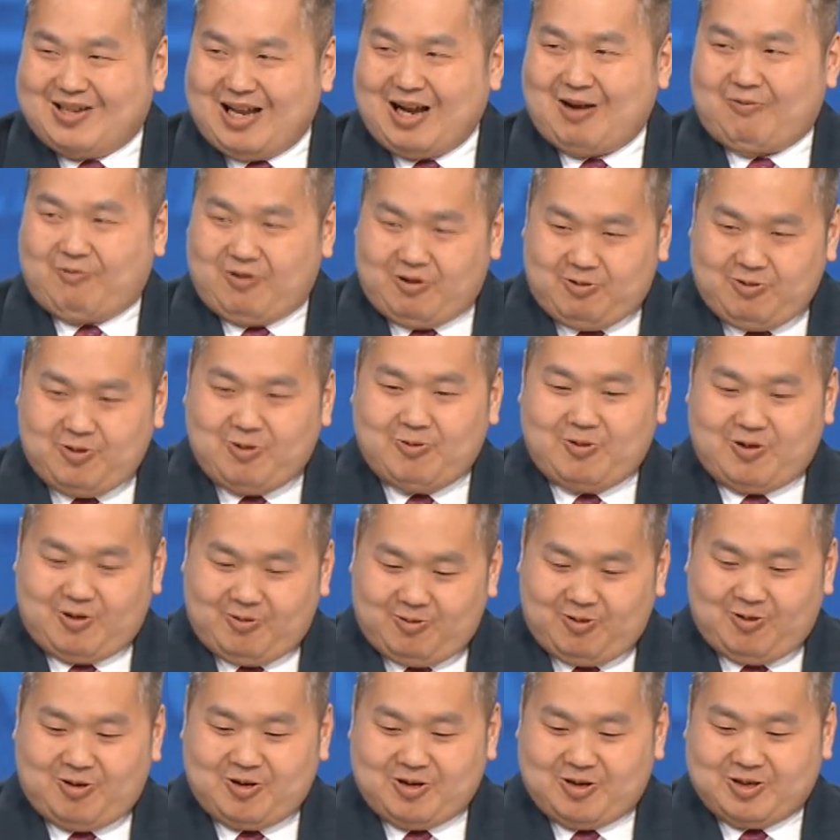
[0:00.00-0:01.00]
They're very, very
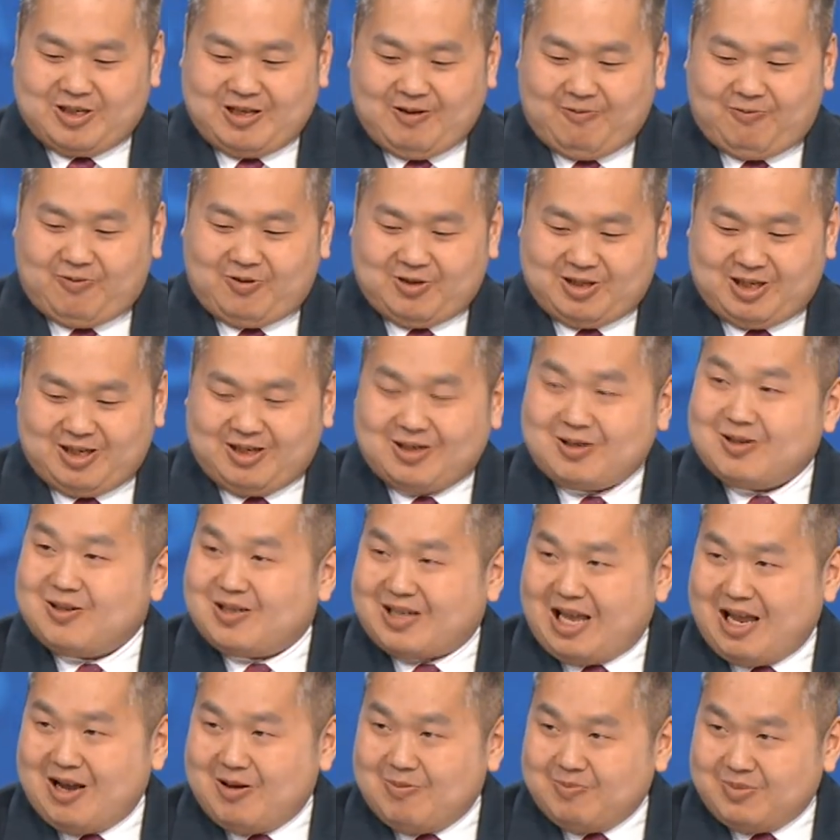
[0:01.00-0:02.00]
loyalty for the
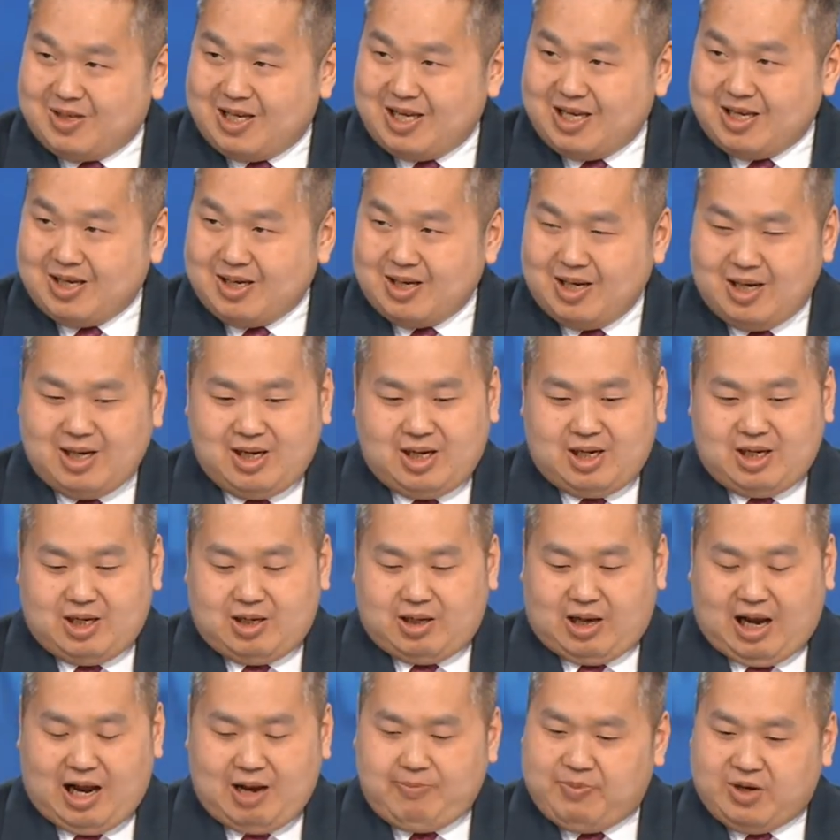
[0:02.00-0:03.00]
KMT.
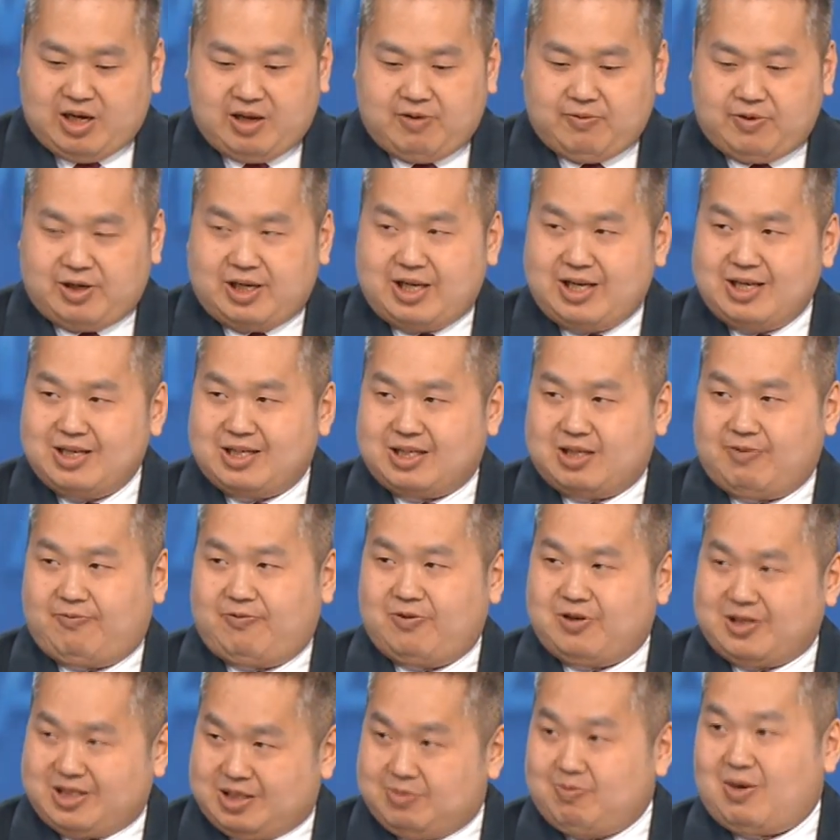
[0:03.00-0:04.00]
I believe he is the
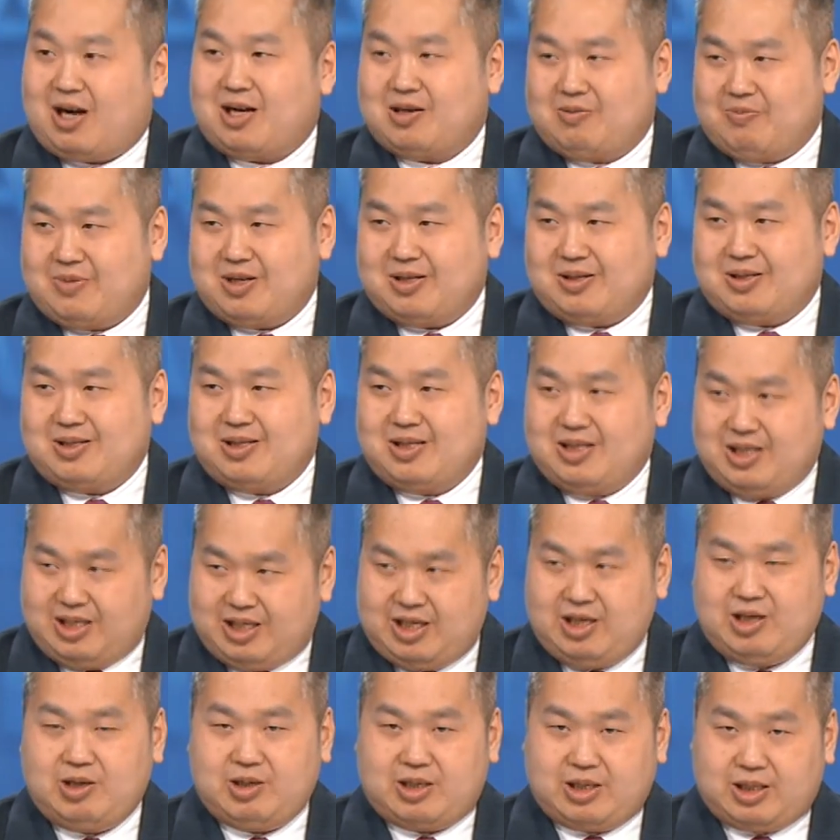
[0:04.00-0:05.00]
first smart man.
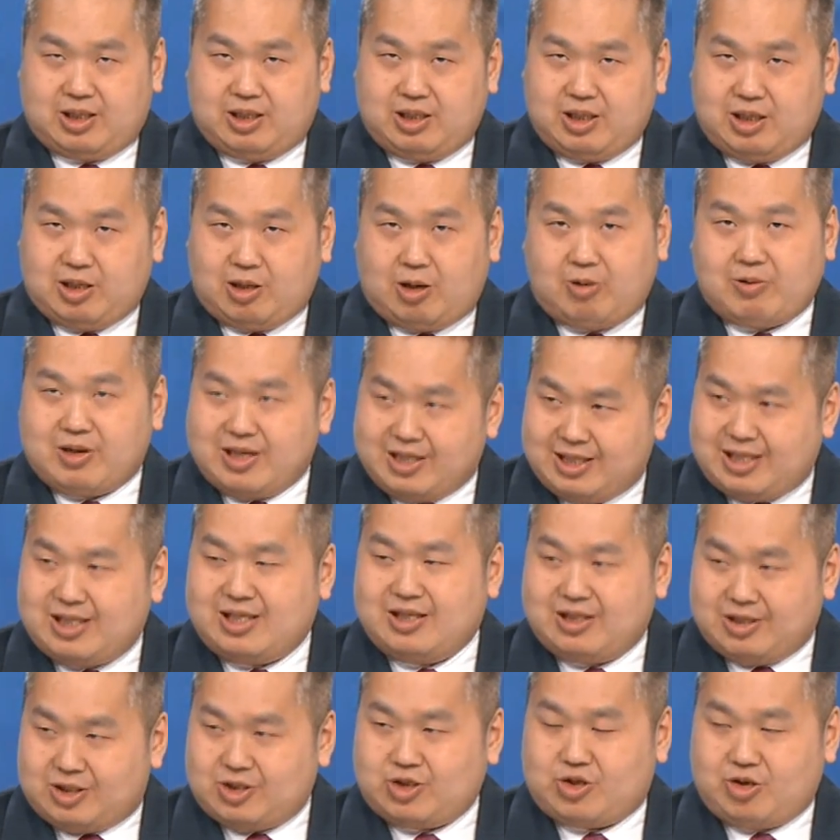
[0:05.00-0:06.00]
He already see
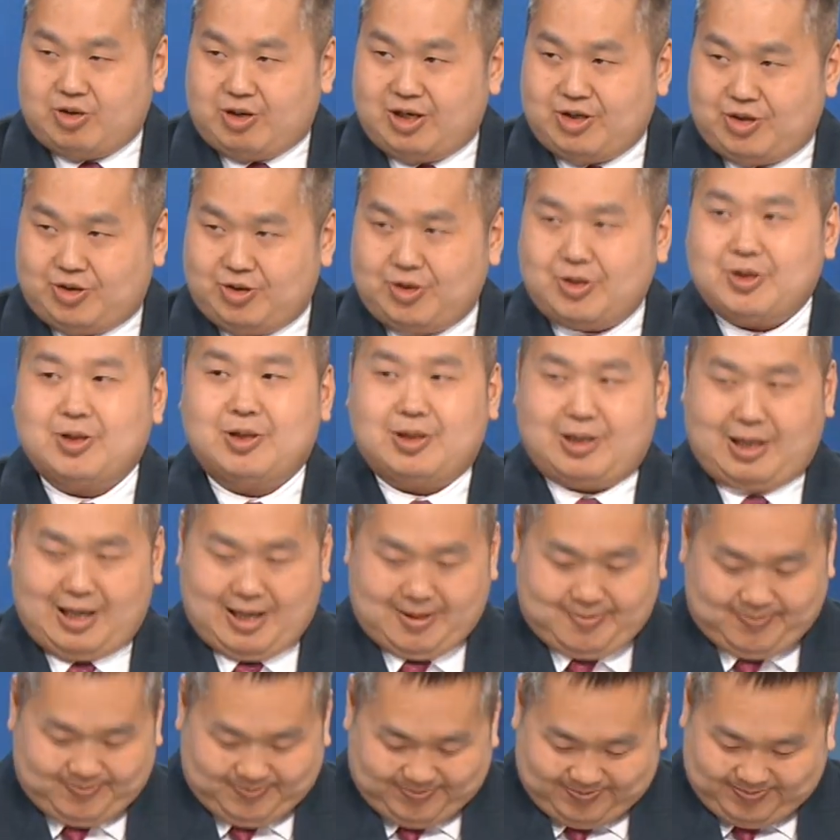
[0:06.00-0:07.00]
the you situation. Mean, uh, yeah.
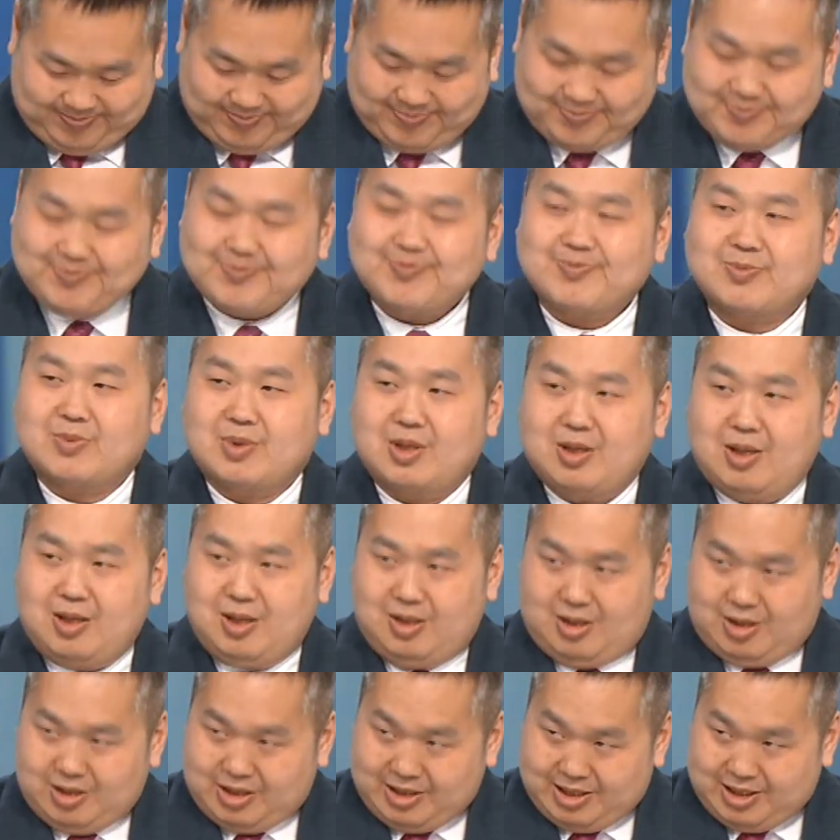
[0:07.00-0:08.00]
Ma Ying-jeou is a smart
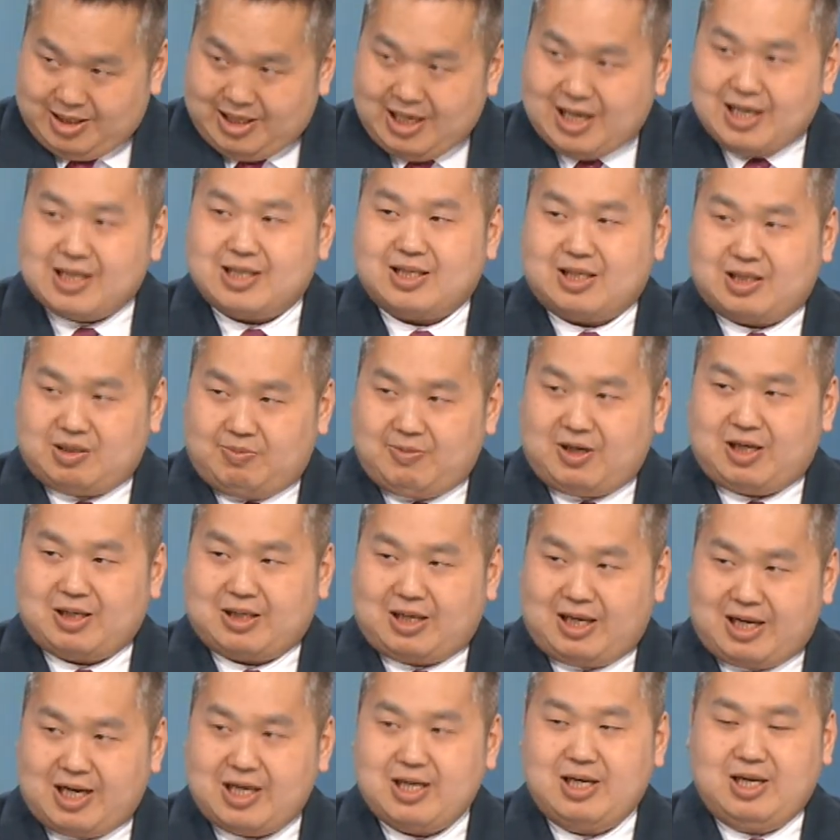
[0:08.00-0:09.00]
guy. Yes, smart
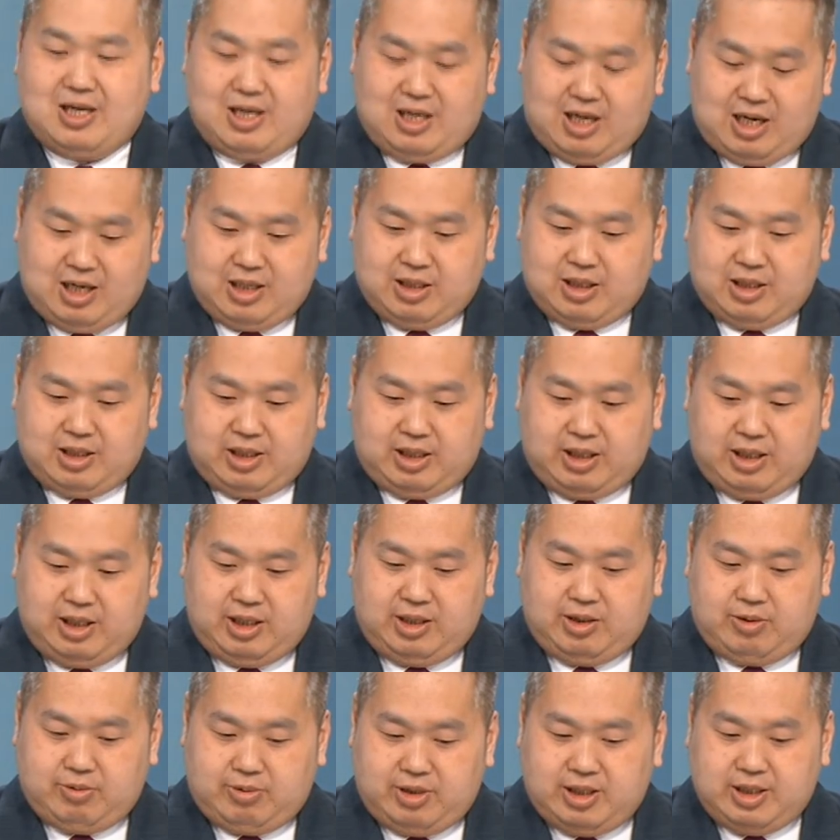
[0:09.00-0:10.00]
guy, and uh,
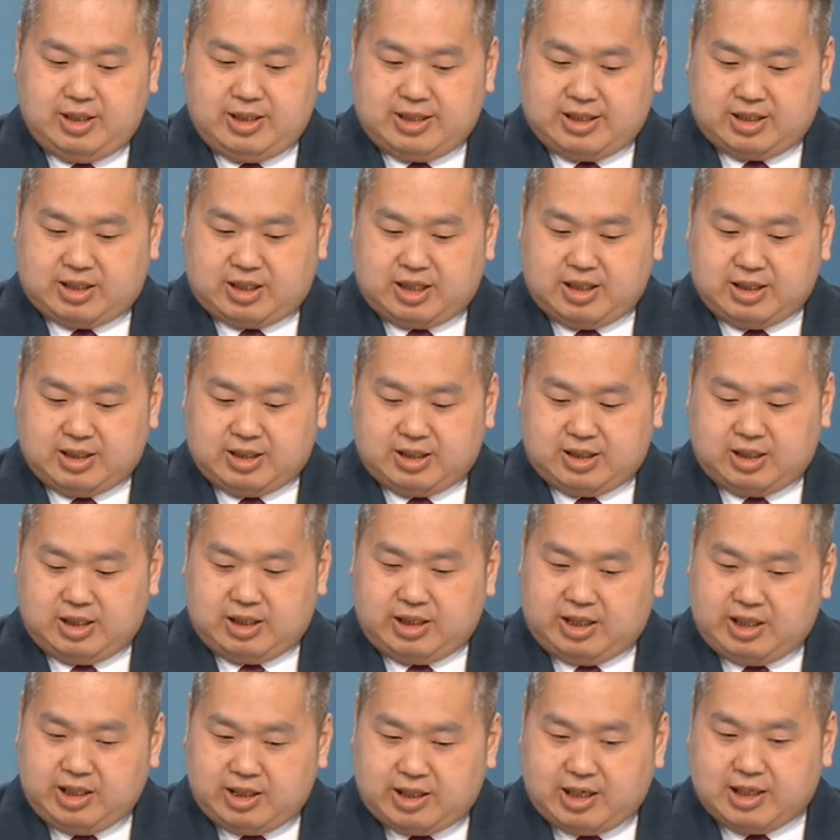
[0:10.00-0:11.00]
he really
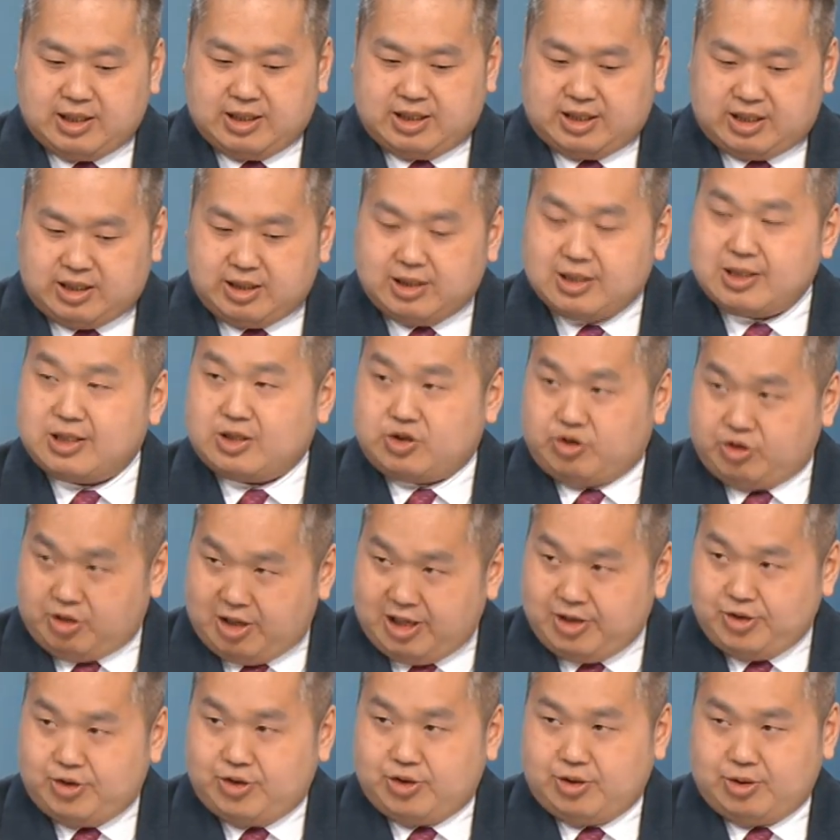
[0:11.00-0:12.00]
he can see the
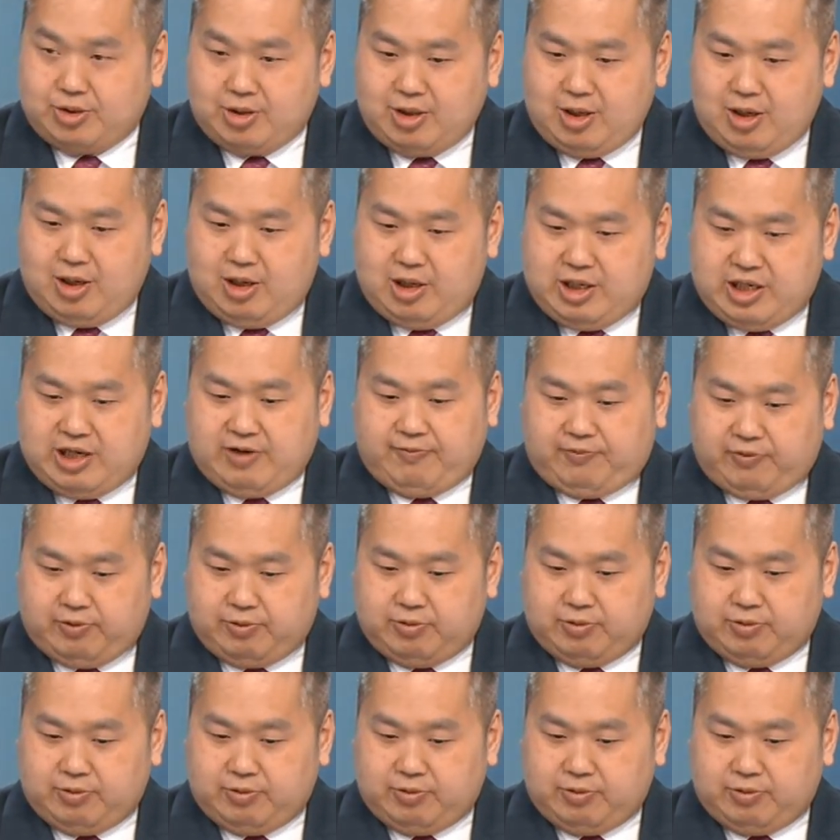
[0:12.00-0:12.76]
situation. If